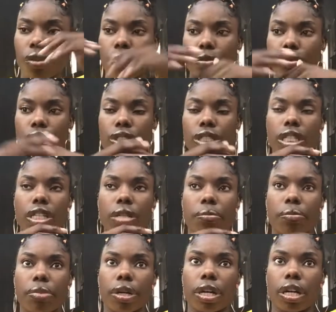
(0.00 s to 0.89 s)

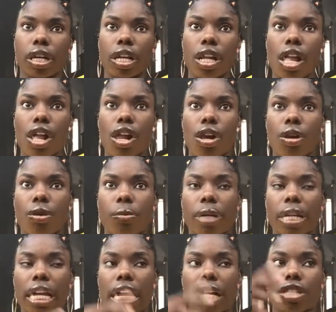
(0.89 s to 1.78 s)
routine part,
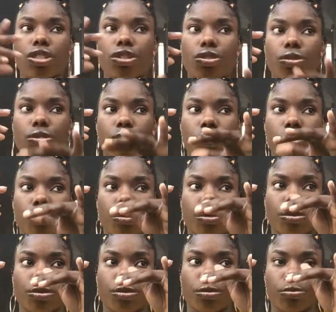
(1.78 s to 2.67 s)
we had to
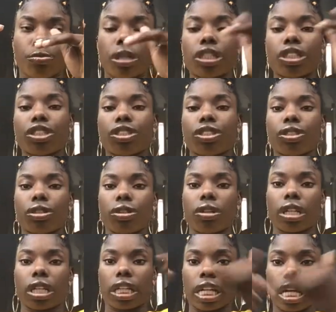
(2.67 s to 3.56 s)
register
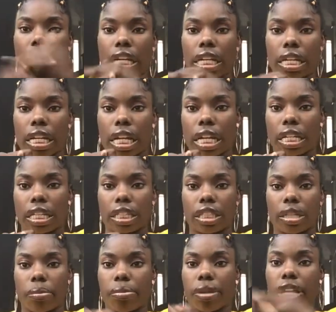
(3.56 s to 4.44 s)
again, like
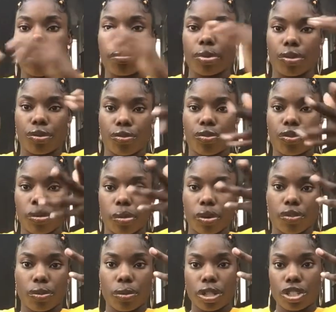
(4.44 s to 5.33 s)
the paper form
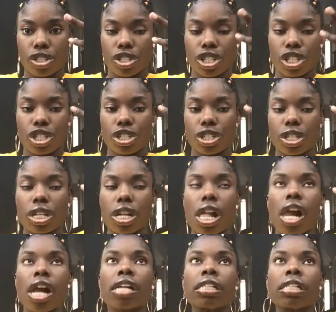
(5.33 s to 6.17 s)
of the registration.